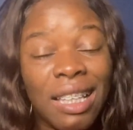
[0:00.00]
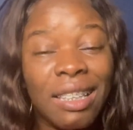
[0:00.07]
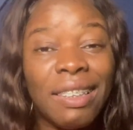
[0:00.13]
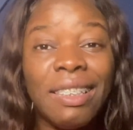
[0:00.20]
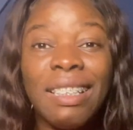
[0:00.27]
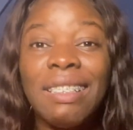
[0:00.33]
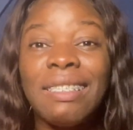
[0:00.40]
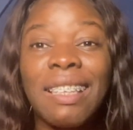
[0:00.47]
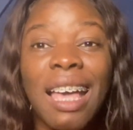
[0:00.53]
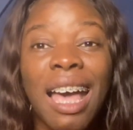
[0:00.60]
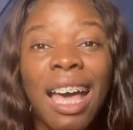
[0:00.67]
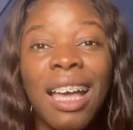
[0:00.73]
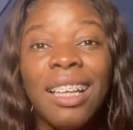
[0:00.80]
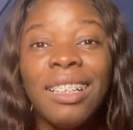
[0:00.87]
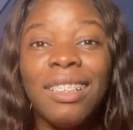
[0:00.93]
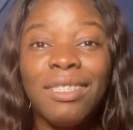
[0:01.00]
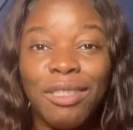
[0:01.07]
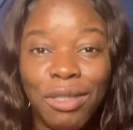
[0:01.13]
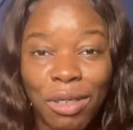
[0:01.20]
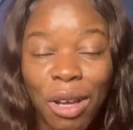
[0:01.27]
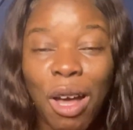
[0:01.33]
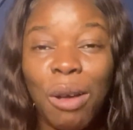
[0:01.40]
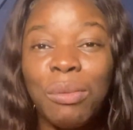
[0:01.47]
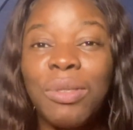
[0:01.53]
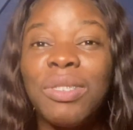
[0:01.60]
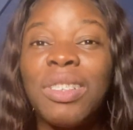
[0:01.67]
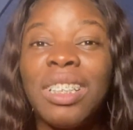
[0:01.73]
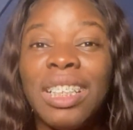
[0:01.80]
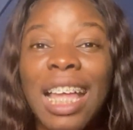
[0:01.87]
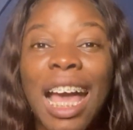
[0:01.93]
these are jobs
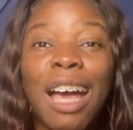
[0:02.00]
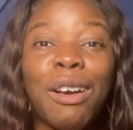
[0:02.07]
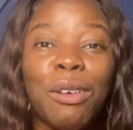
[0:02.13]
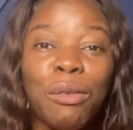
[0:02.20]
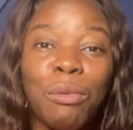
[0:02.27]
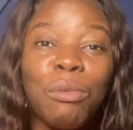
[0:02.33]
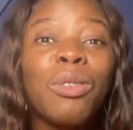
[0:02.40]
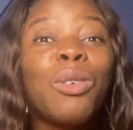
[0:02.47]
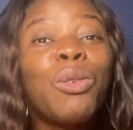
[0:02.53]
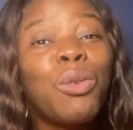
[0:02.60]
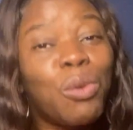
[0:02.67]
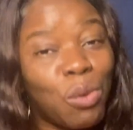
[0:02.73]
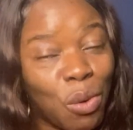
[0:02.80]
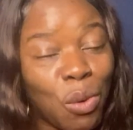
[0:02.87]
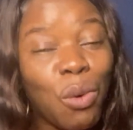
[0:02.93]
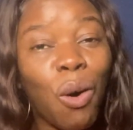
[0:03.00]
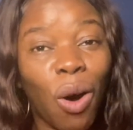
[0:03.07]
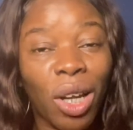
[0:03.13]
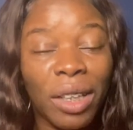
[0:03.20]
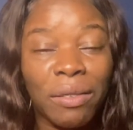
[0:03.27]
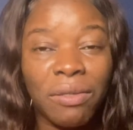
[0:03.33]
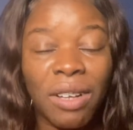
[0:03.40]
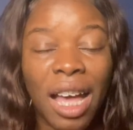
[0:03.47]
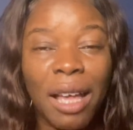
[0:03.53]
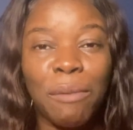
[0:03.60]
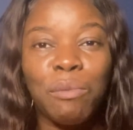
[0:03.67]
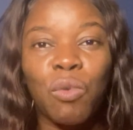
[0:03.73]
that will qualify.